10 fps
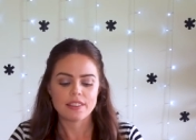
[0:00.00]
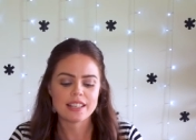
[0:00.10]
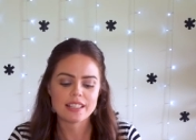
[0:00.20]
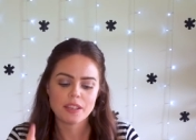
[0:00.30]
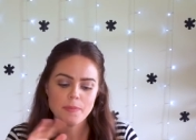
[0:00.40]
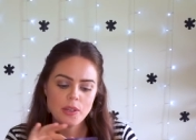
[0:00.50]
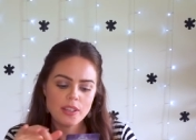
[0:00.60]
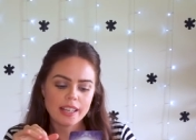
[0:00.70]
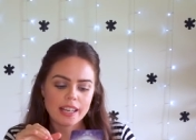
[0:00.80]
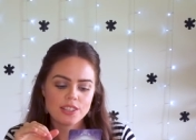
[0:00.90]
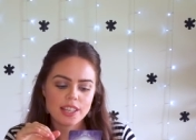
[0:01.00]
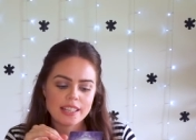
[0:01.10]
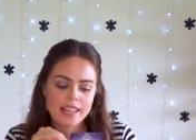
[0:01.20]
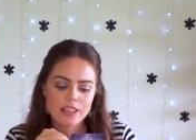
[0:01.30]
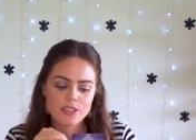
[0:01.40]
There's a chameleon actually
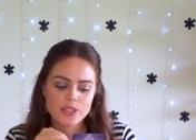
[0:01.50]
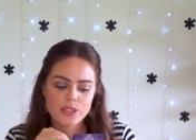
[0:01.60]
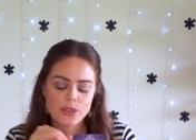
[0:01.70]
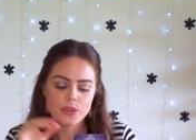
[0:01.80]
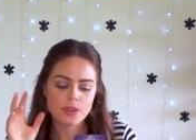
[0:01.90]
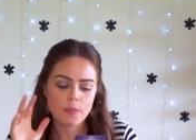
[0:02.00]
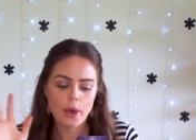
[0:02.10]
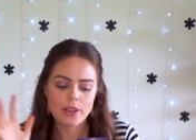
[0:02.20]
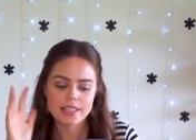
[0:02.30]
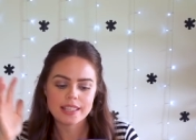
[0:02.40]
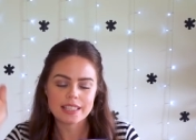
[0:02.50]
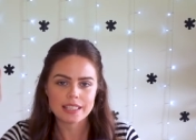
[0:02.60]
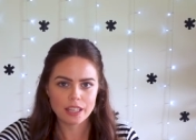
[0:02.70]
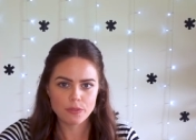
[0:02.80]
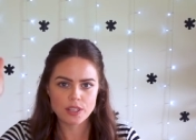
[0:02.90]
next to the person that's
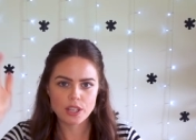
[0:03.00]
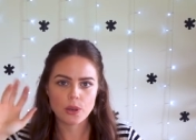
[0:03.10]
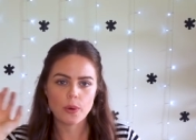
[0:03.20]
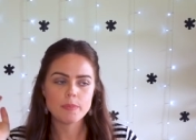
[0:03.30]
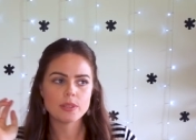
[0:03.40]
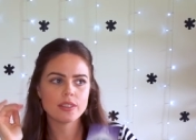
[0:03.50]
lifting you up.